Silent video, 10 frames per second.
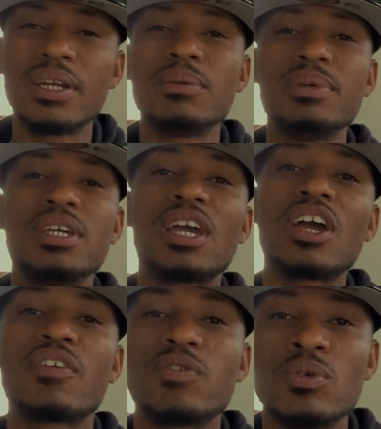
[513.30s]
to be
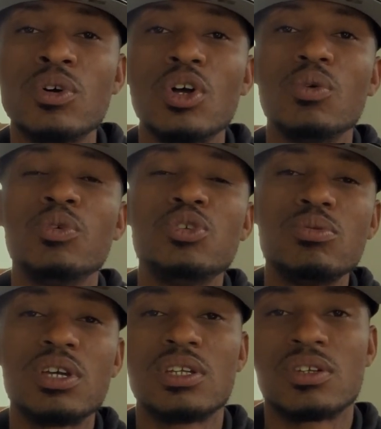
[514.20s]
careful when you
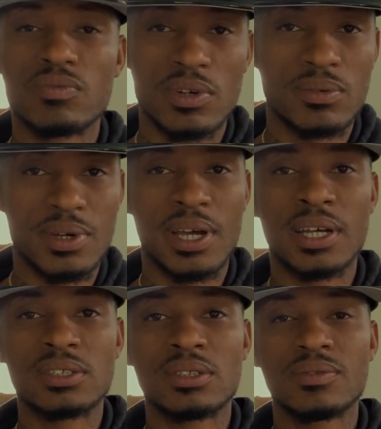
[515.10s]
get in the rental, man.
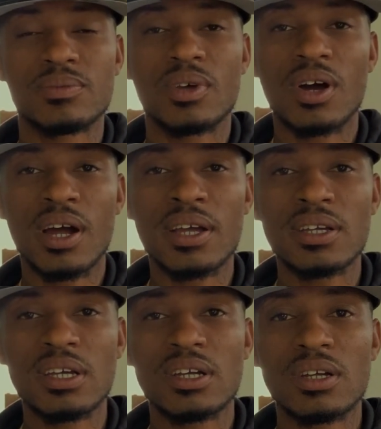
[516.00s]
All right?
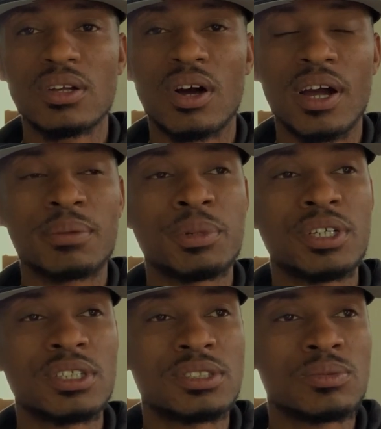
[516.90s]
All right,
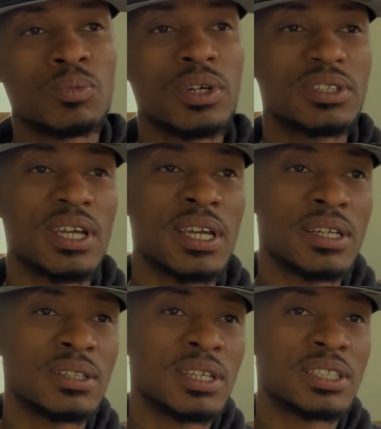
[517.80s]
because one
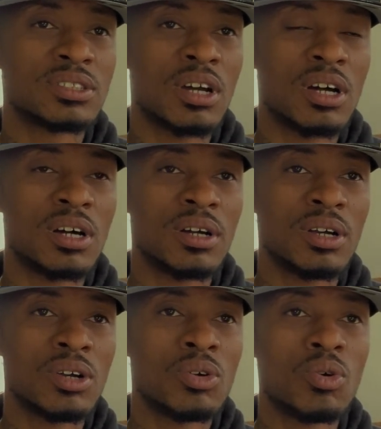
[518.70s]
thing that's
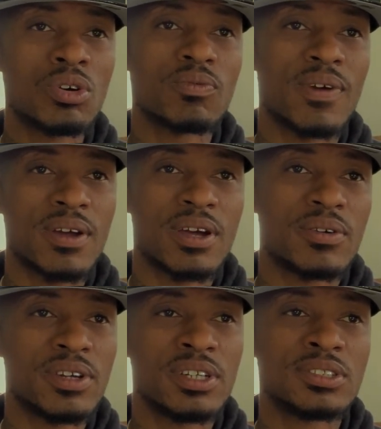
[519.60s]
going around
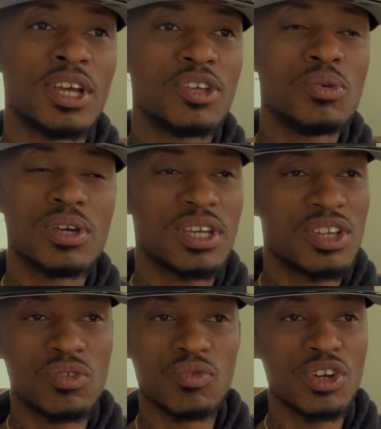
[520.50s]
out here is you can get in
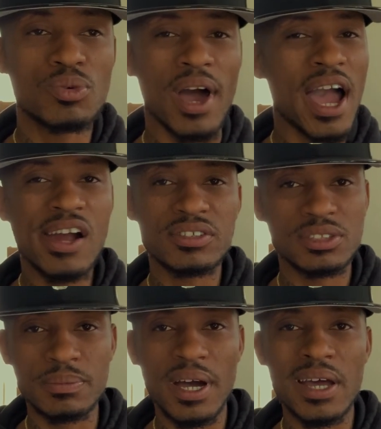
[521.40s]
the rental, hire
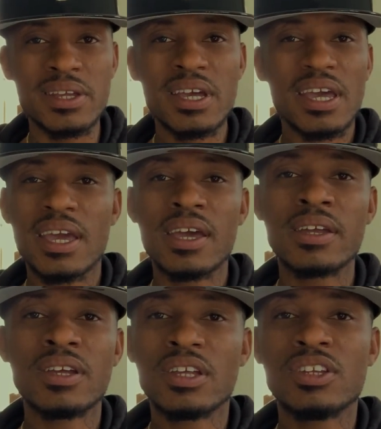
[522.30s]
somebody,
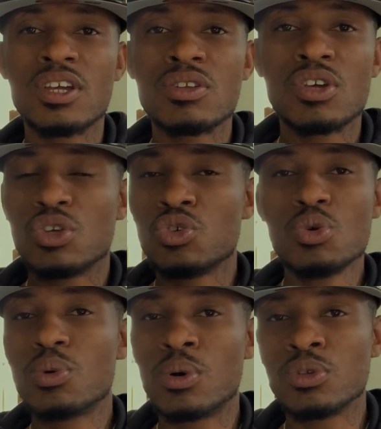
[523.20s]
and then you
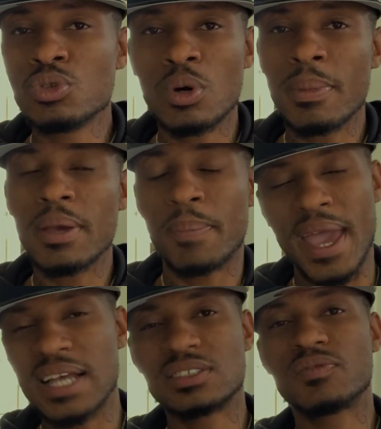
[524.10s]
won't, make
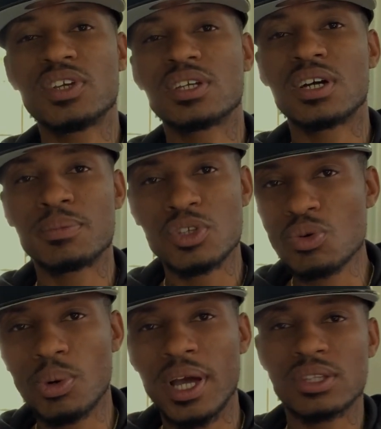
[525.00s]
passive income and you
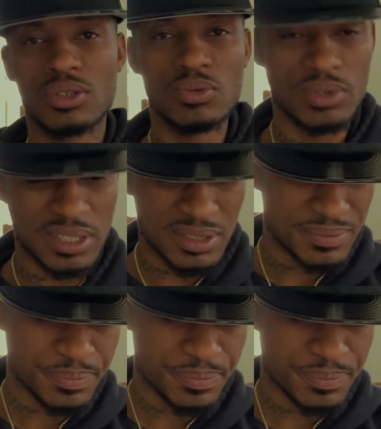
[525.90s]
won't have to do nothing.